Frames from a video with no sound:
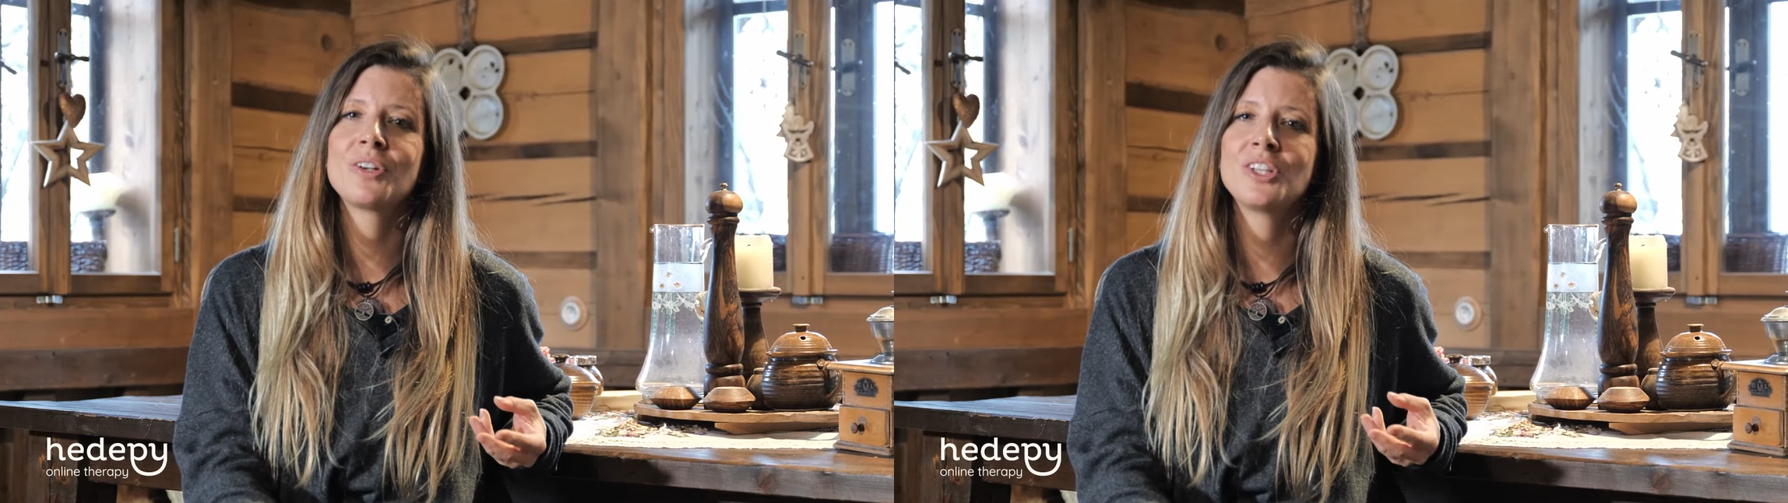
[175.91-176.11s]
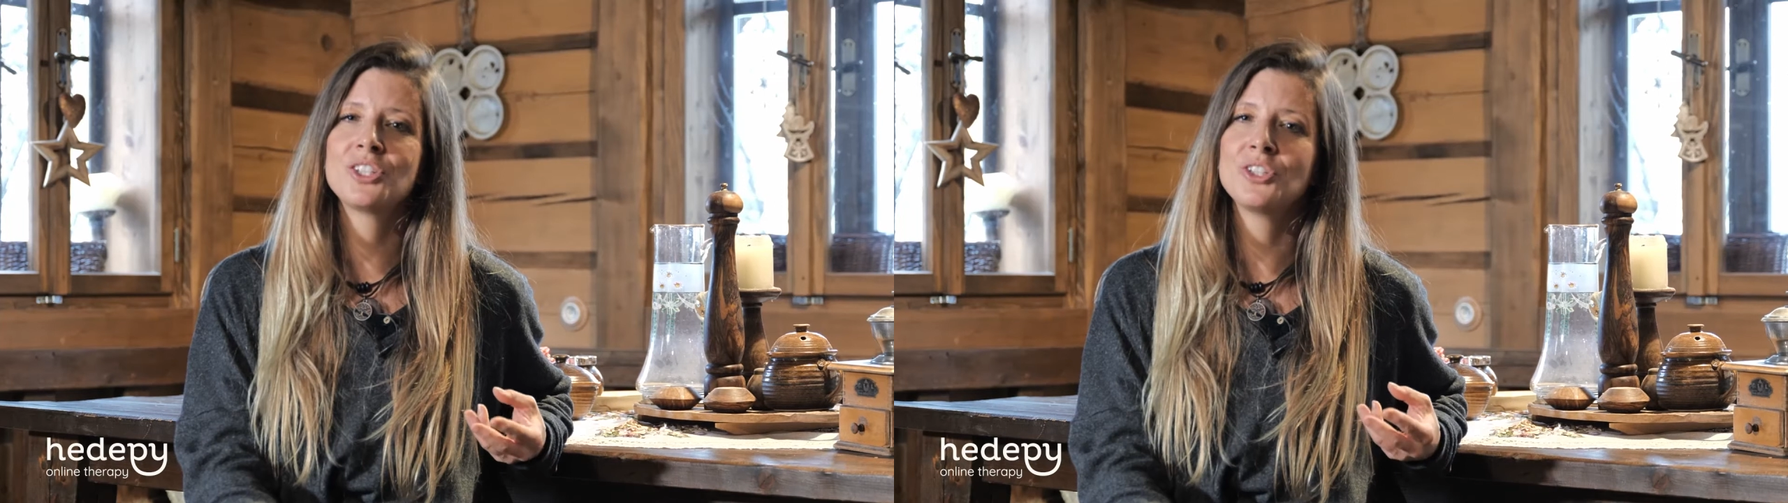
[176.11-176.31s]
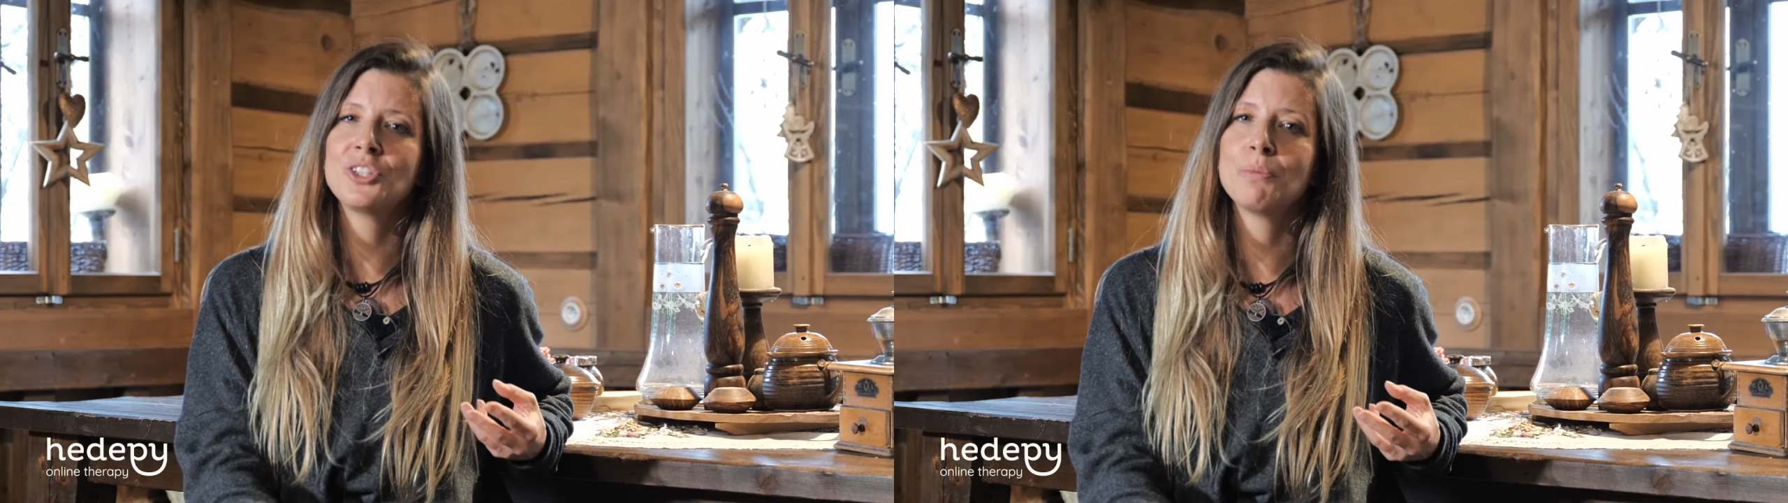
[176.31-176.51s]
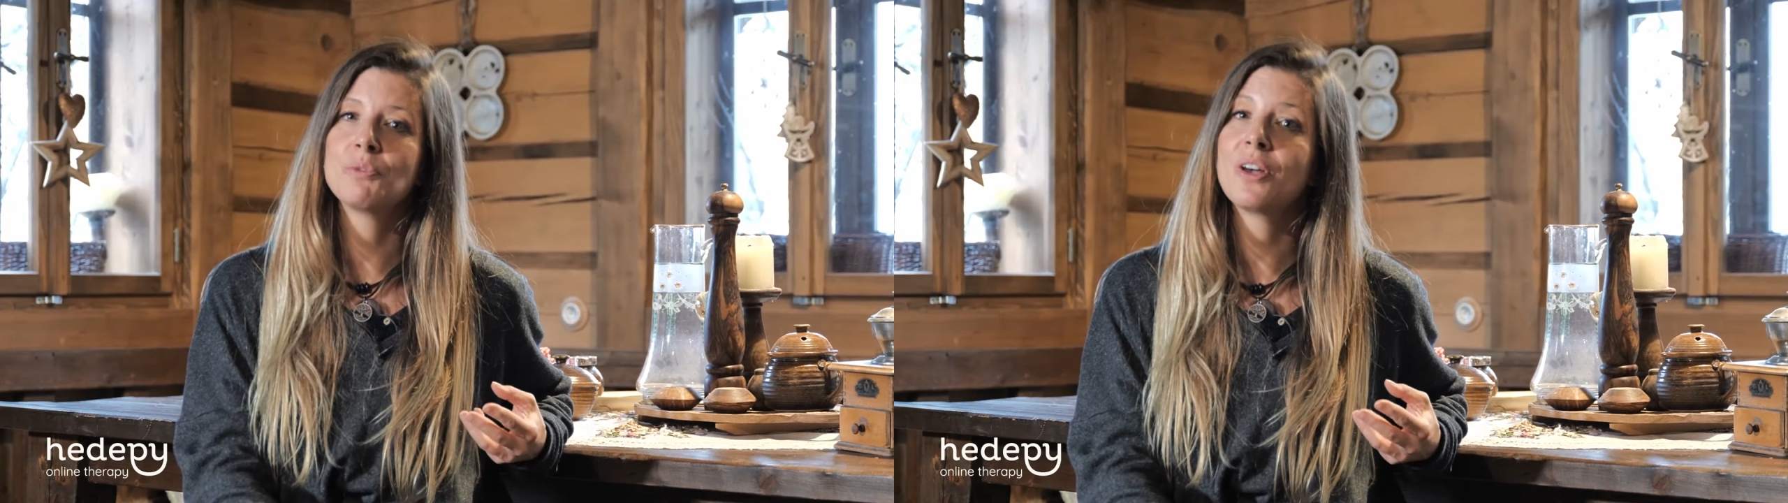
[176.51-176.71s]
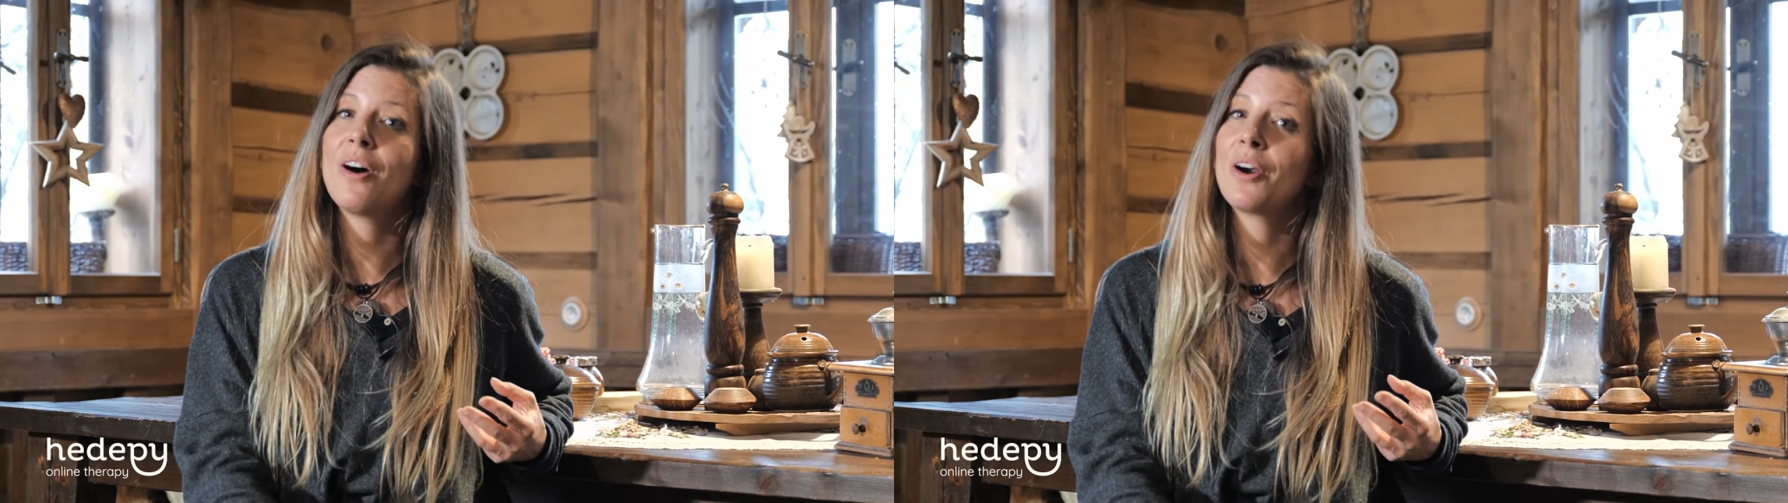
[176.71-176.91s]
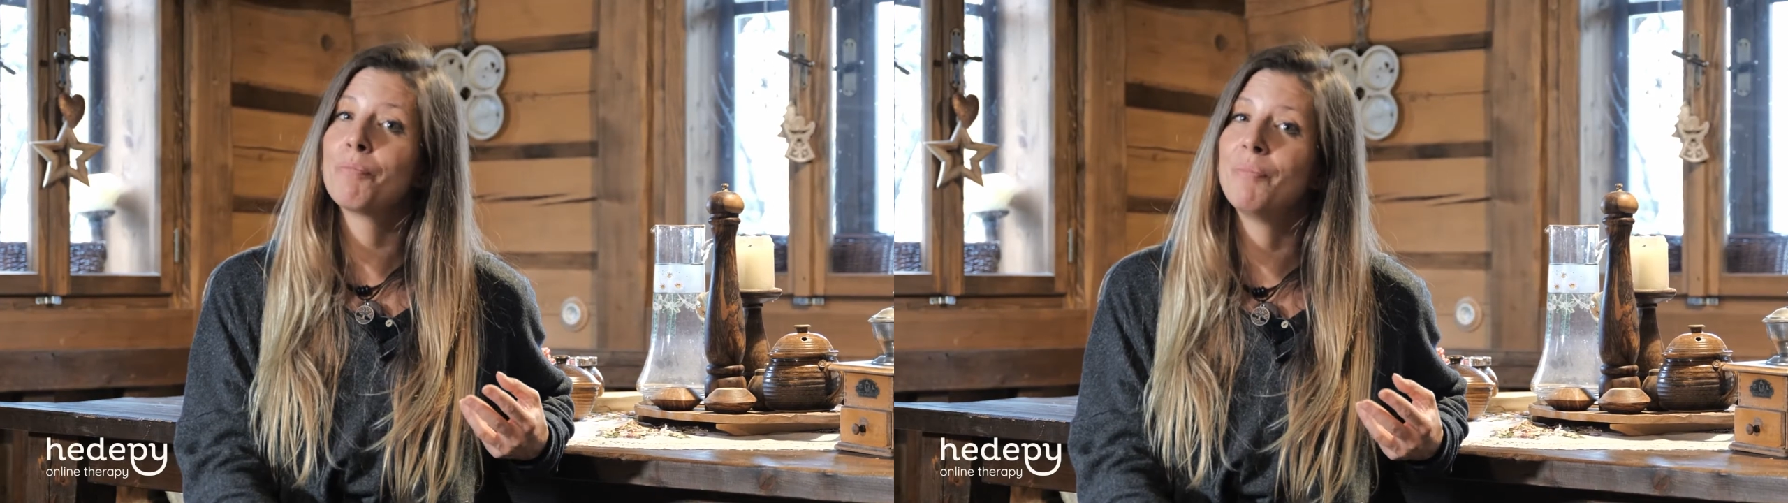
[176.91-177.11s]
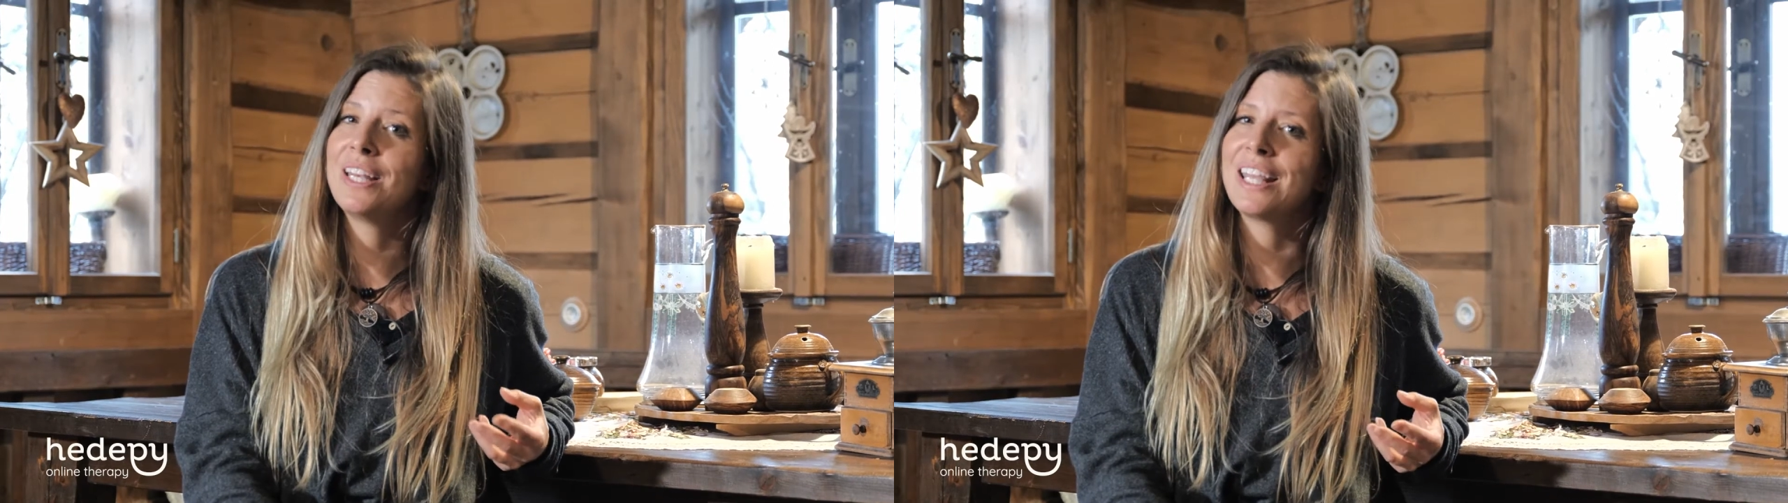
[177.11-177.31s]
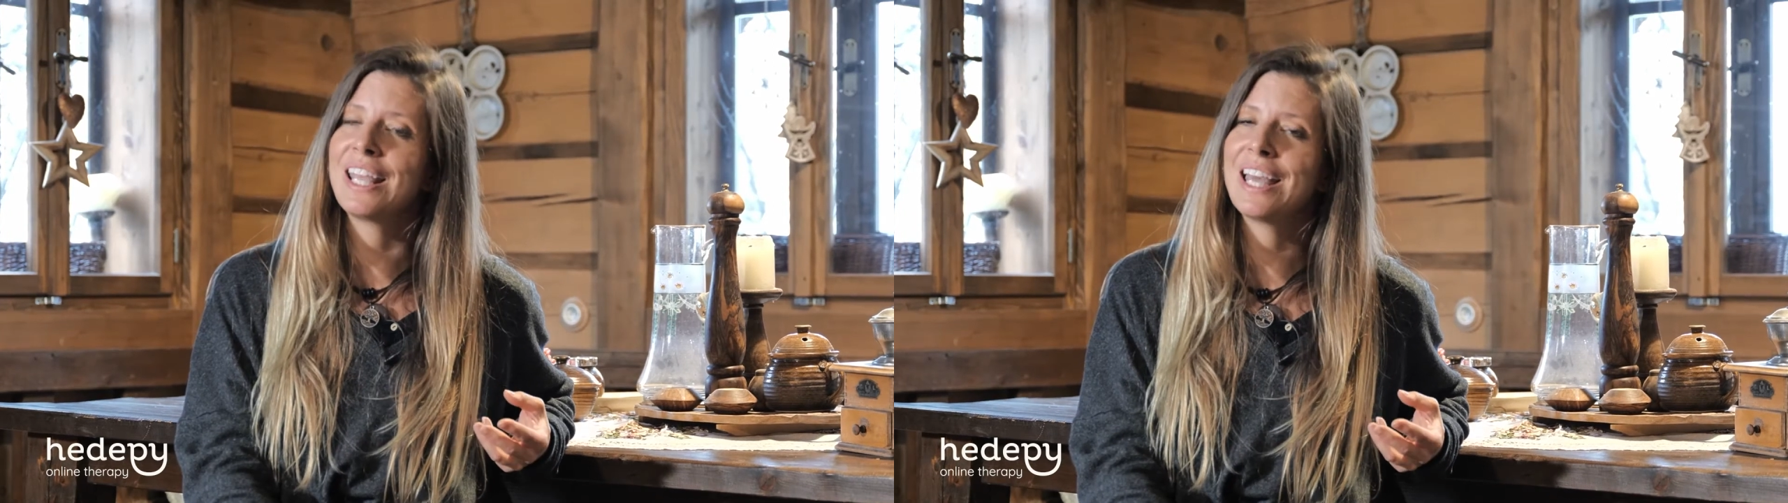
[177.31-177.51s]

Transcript: relationships are many,